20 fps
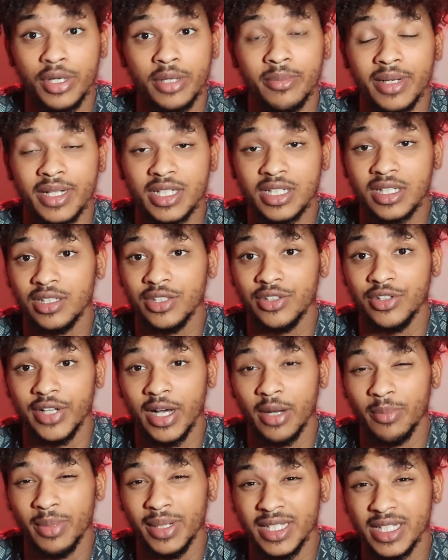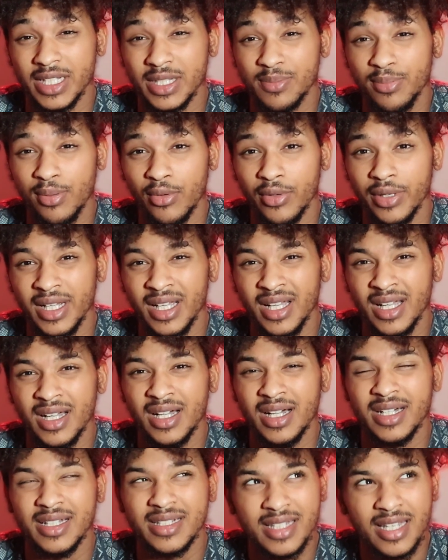is pretty much cleared out by this
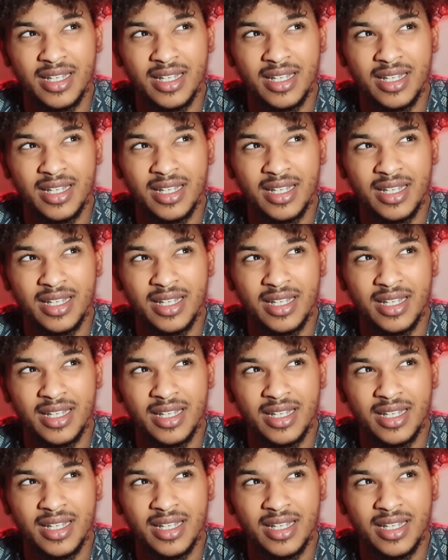point,